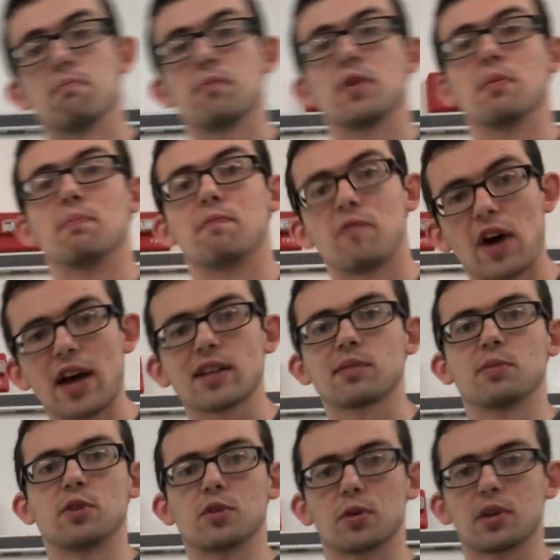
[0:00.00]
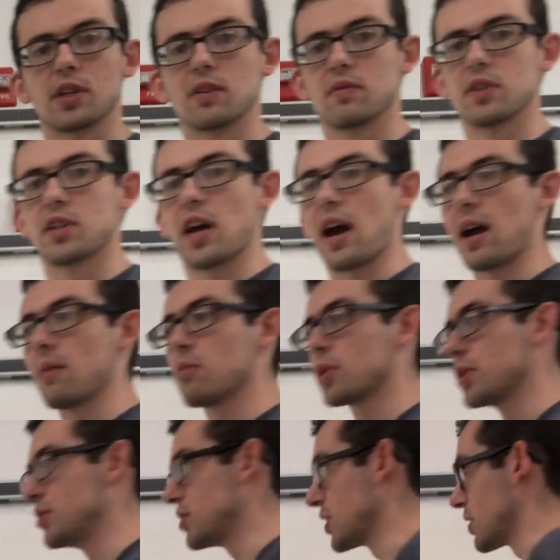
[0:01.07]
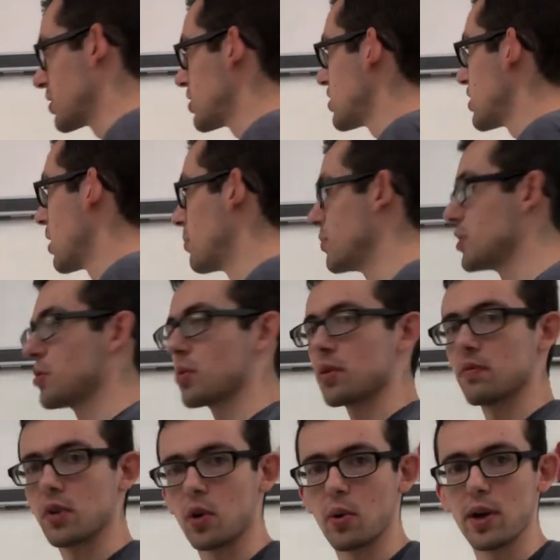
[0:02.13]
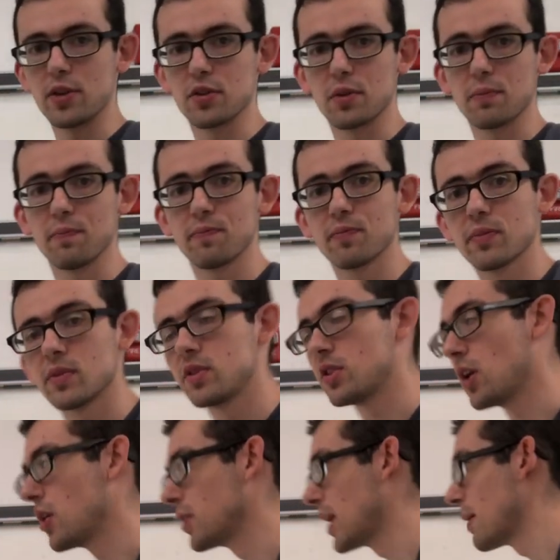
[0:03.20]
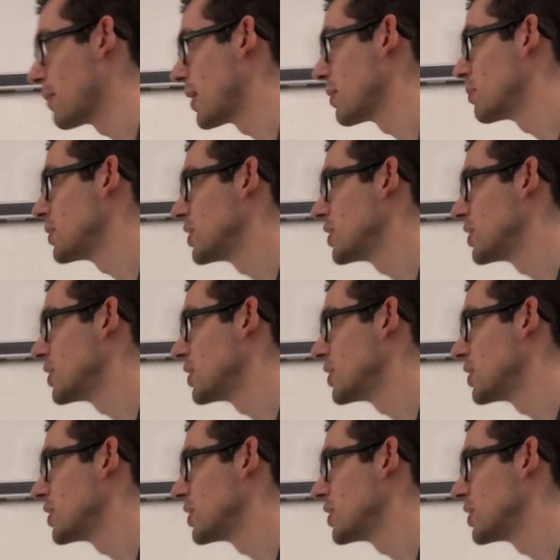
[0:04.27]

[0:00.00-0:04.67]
the vast majority of the time we're using some sort of equation. So that might